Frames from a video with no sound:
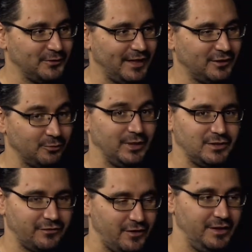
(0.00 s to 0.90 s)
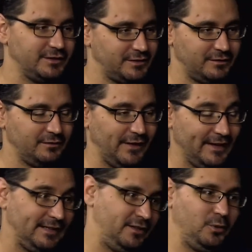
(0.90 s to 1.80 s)
like to reach for this thing
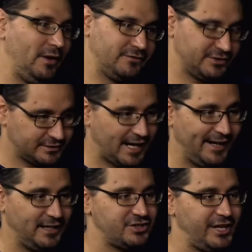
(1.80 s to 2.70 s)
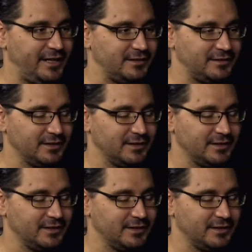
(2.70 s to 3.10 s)
that you have tiny chance.